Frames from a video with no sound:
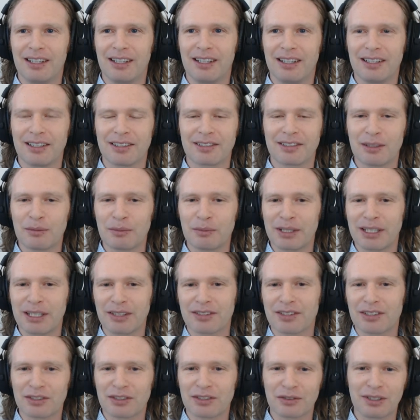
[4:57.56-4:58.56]
someone
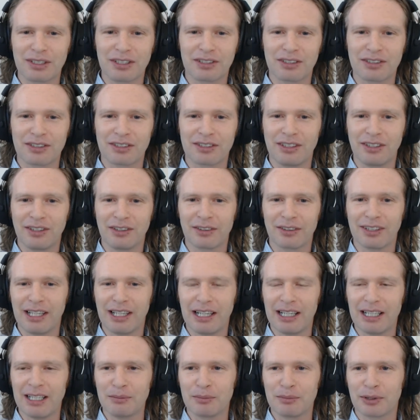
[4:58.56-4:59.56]
else's research in your
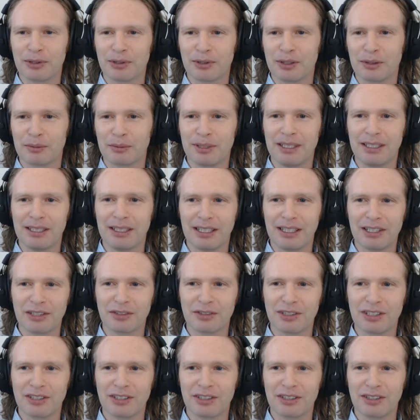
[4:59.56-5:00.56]
lab or your PI's
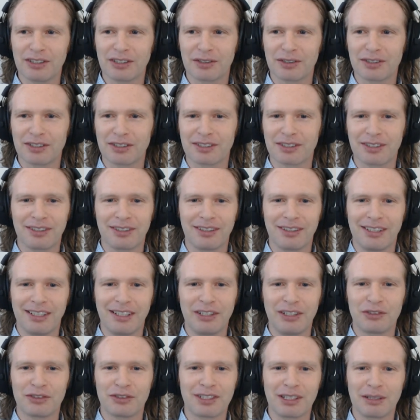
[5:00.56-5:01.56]
research, or is it an
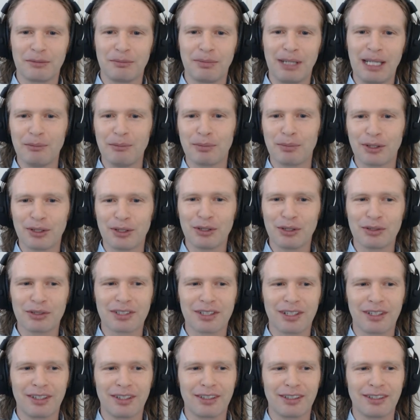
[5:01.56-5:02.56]
interesting paper
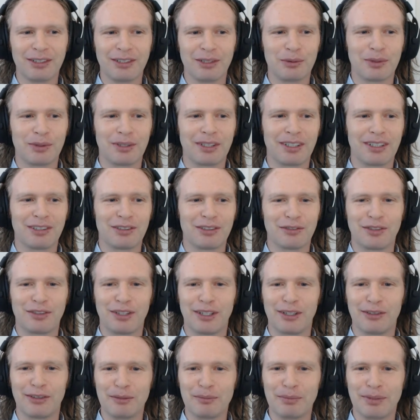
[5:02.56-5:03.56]
saw and you wanted to
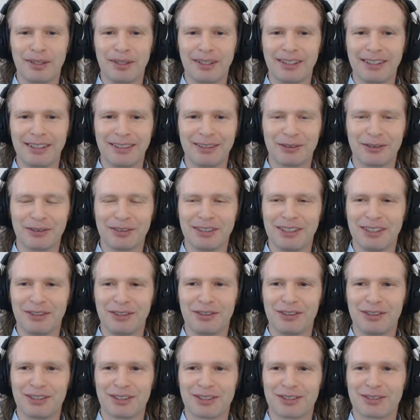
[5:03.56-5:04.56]
follow up on it? Or did
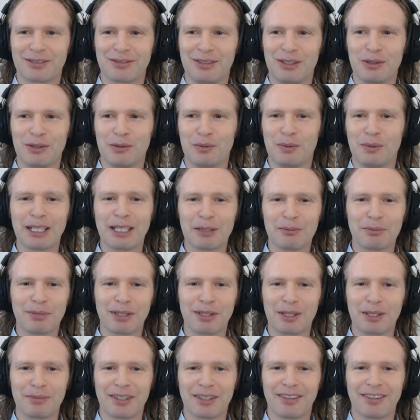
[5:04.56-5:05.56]
you just, wake up in
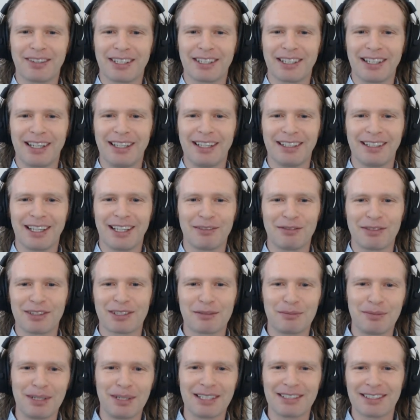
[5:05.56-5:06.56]
the middle of the night and have this
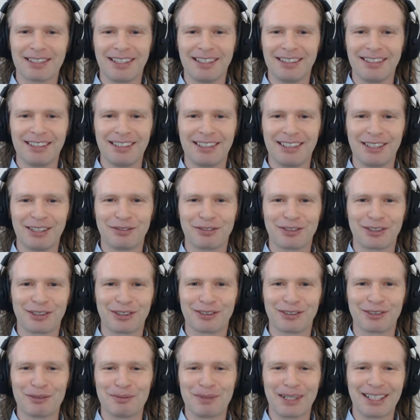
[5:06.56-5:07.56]
amazing idea
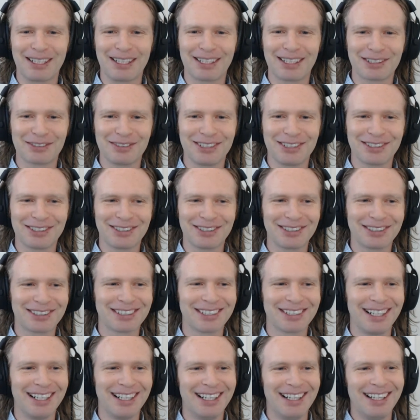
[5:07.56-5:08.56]
for robotics
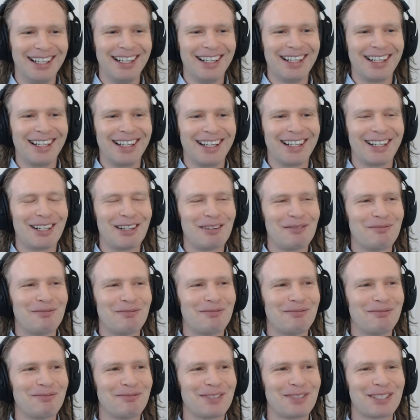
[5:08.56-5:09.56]
research?
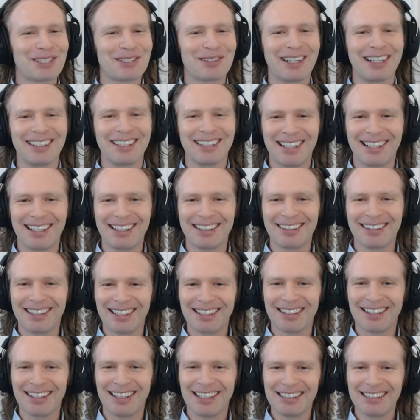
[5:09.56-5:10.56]
So
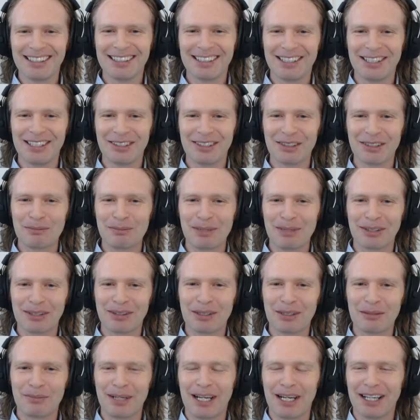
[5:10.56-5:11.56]
I like to hear
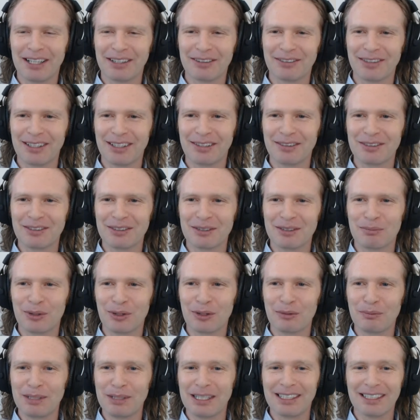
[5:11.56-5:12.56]
about the background,
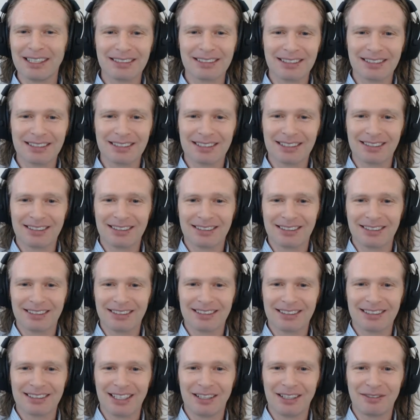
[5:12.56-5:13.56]
both because
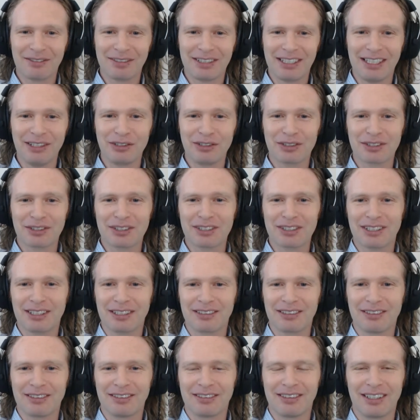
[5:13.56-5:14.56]
it's kind of an
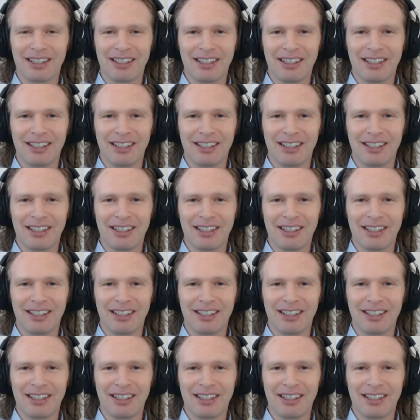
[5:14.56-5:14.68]
interesting,